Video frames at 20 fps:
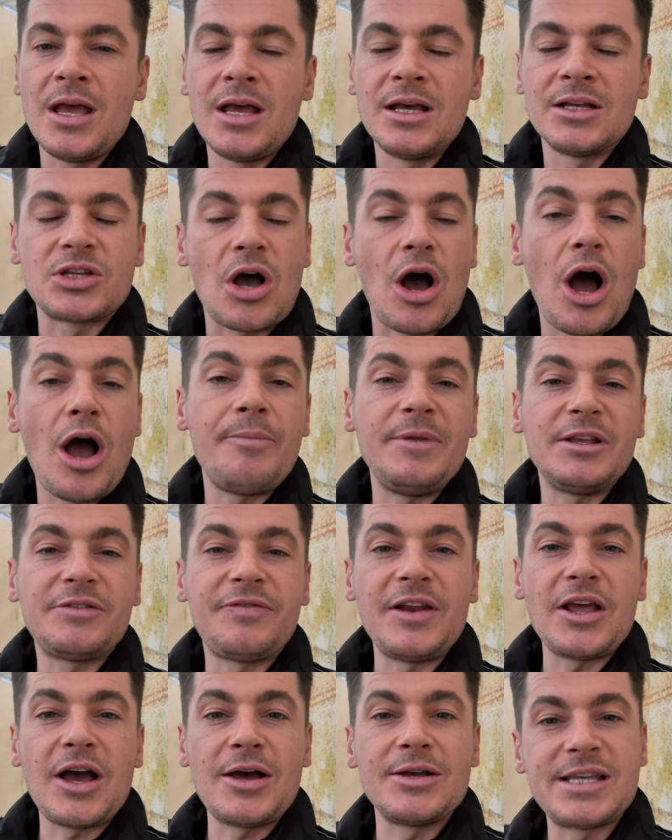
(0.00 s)
So I hope this
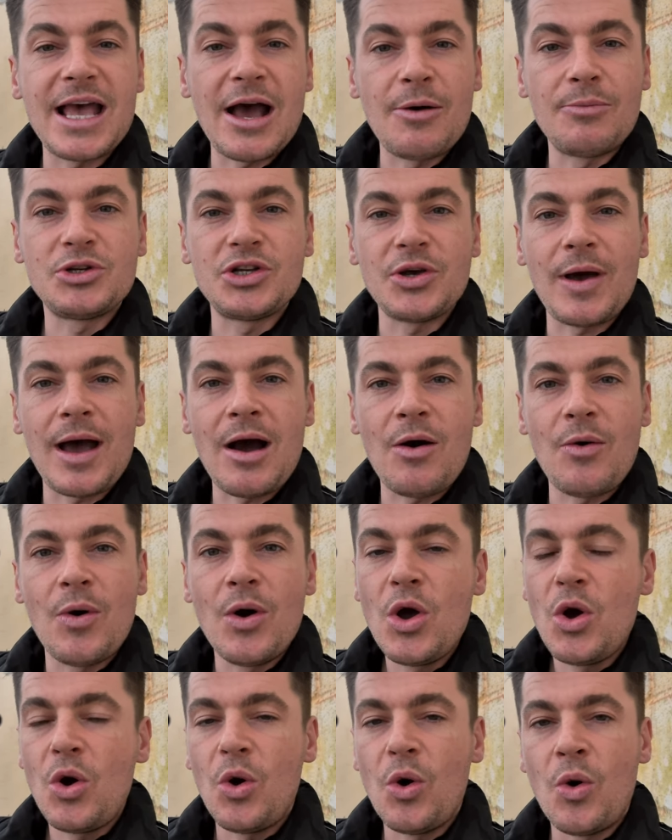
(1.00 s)
video has helped you out
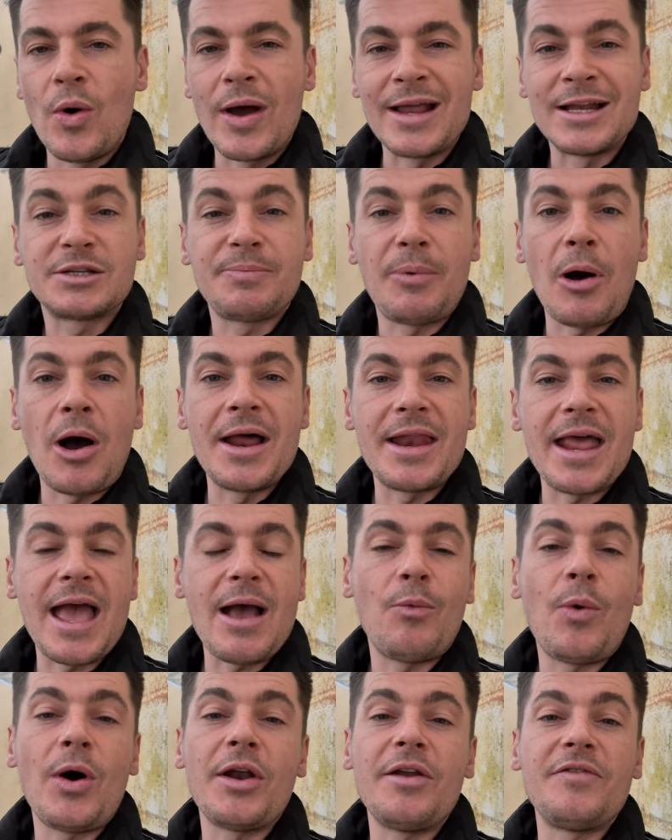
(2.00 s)
or inspired
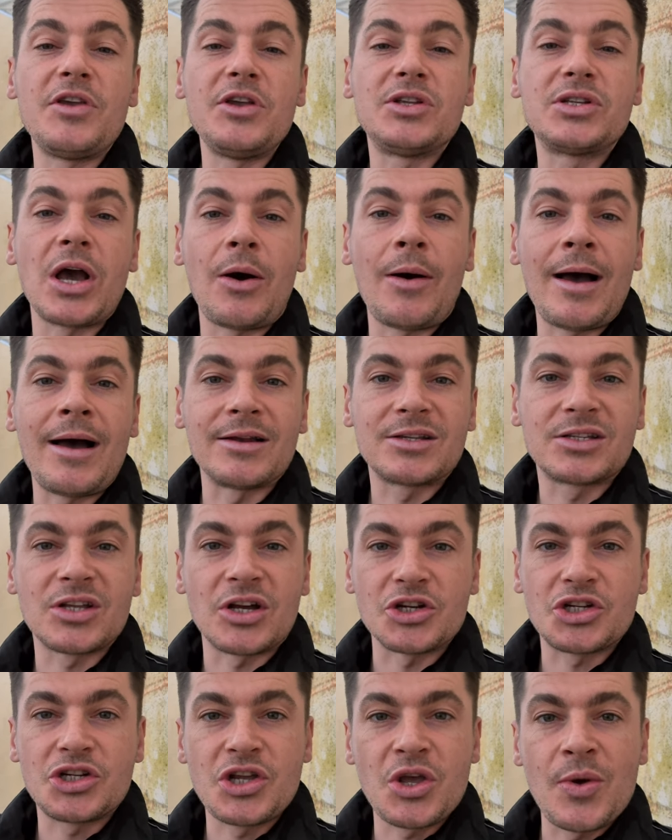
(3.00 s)
one of you to go out and
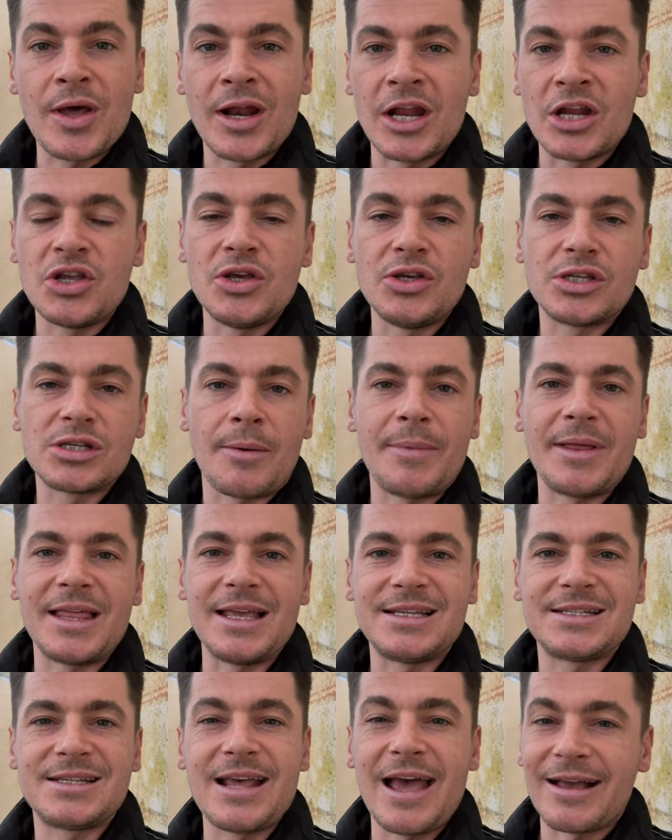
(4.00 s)
start shooting and use some of
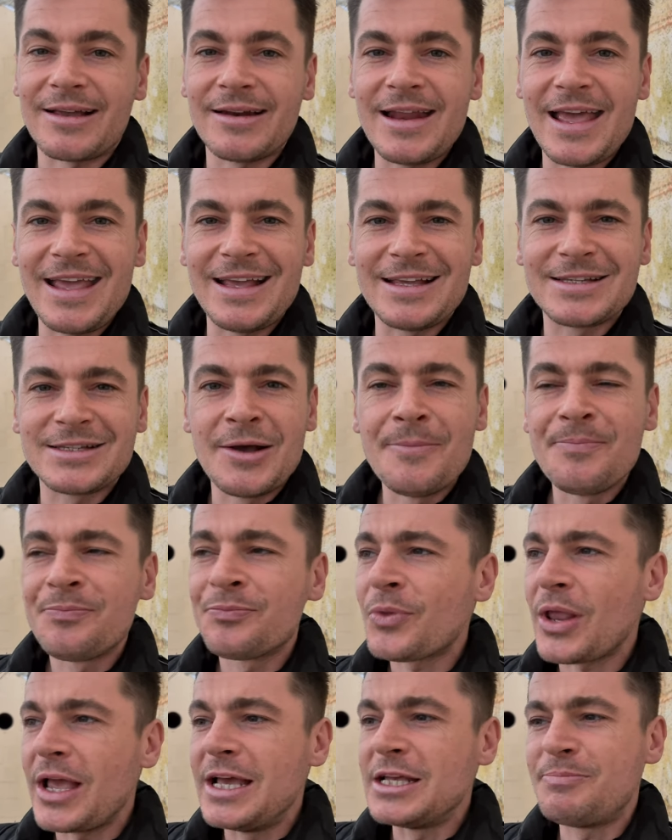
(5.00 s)
these techniques.
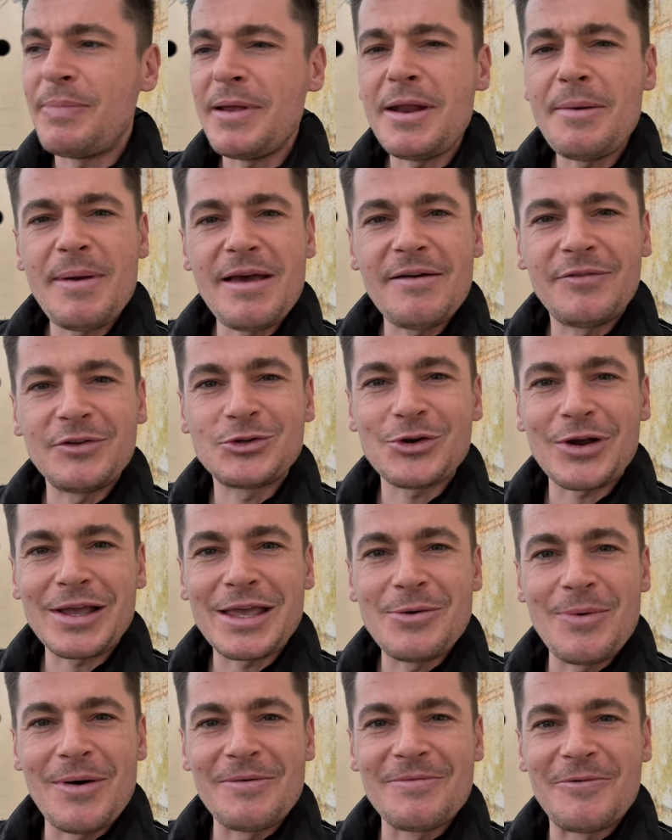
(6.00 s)
It's been a bit of a
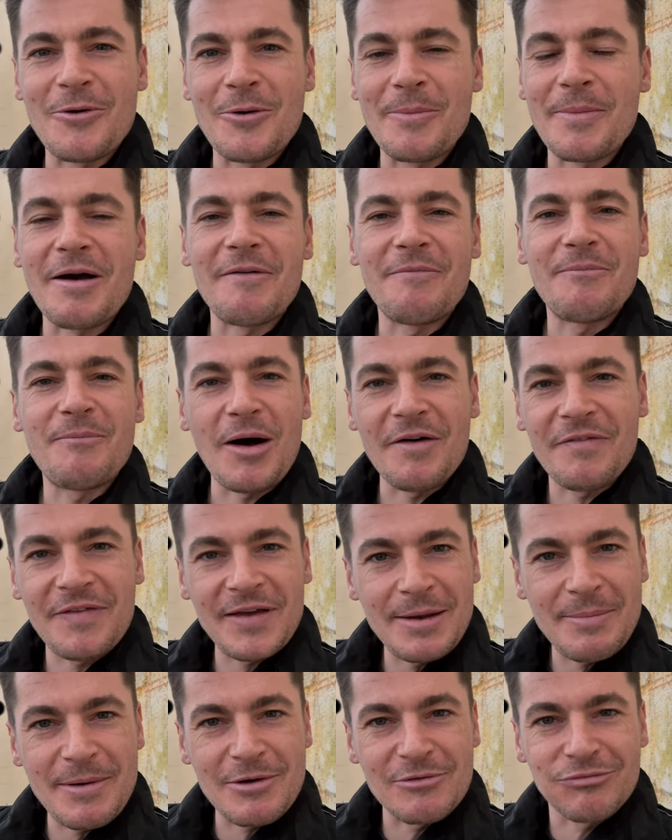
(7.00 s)
tricky one for me. I've, i
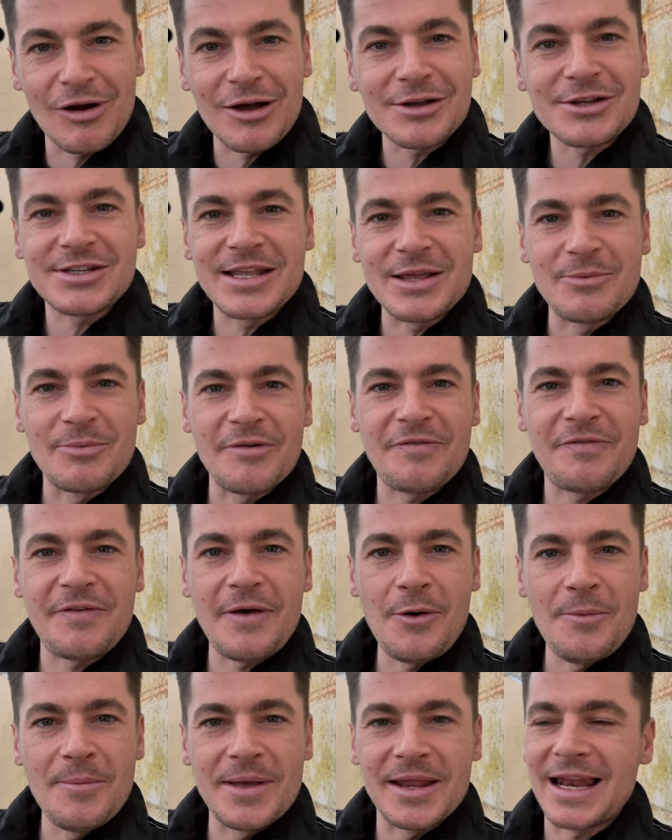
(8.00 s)
feel a bit rusty with
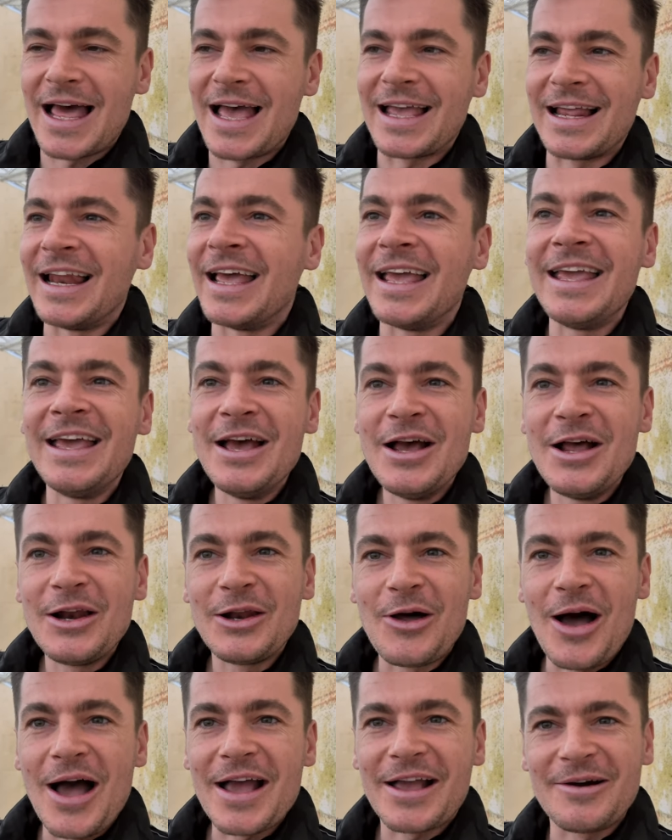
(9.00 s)
filming lately.
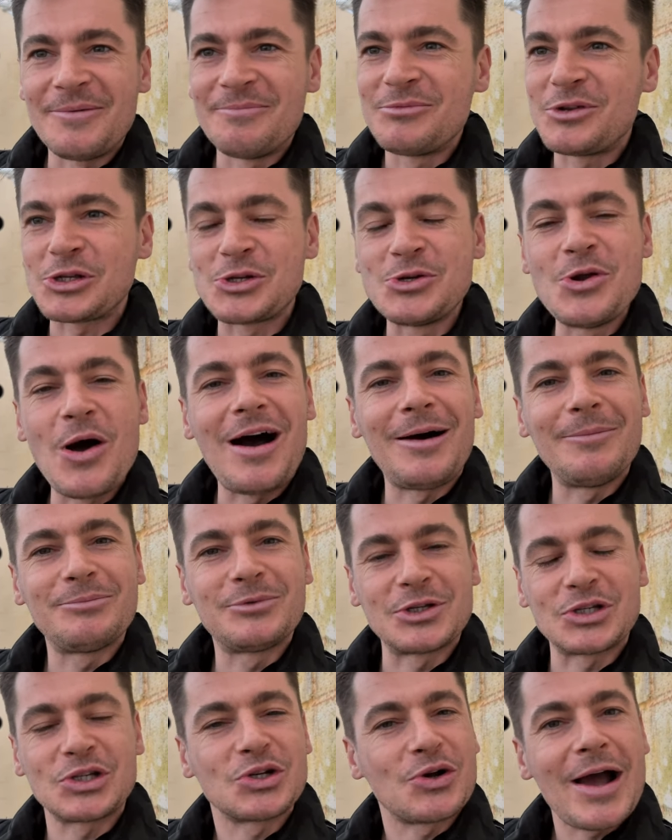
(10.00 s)
Like I'm just not up
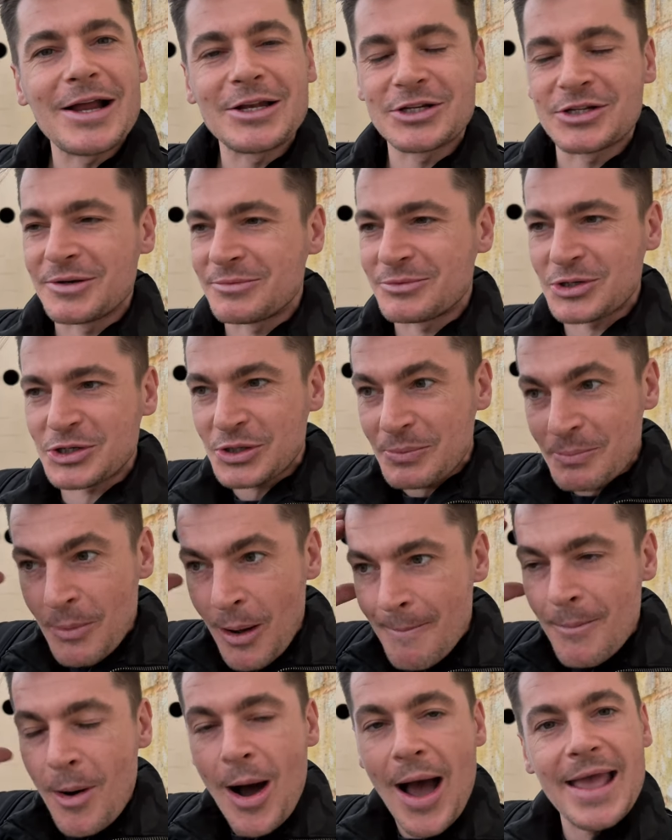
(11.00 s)
to scratch and I'm just, my
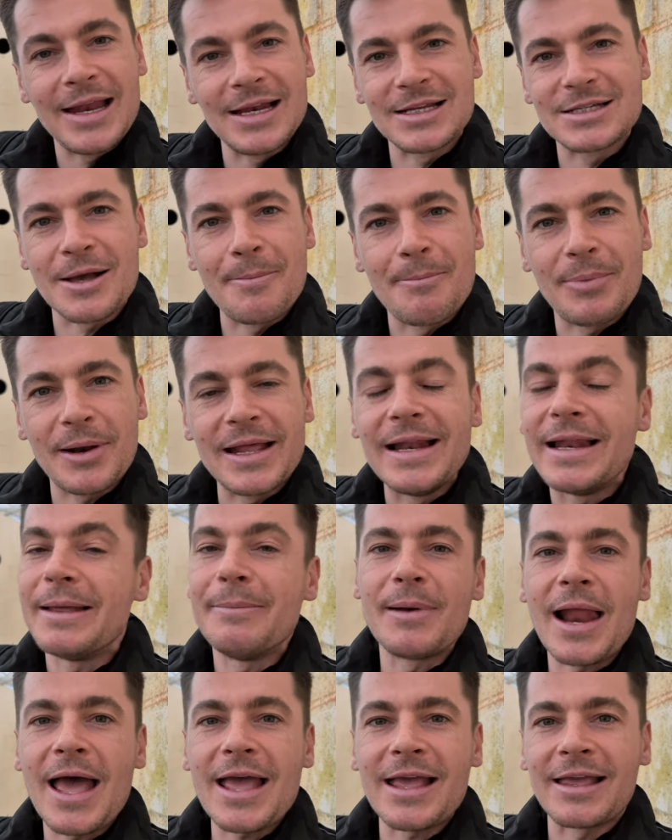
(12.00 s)
mind's completely
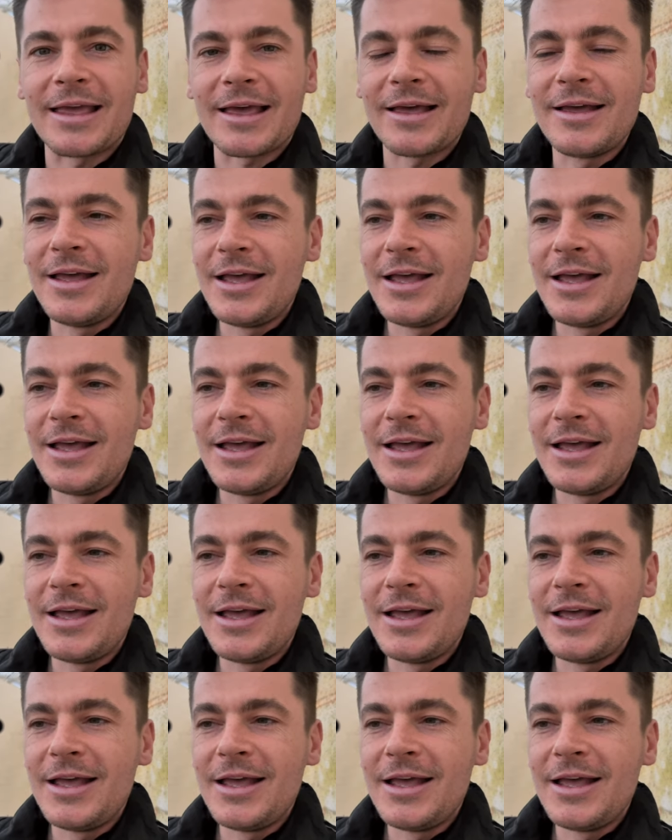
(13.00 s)
blank.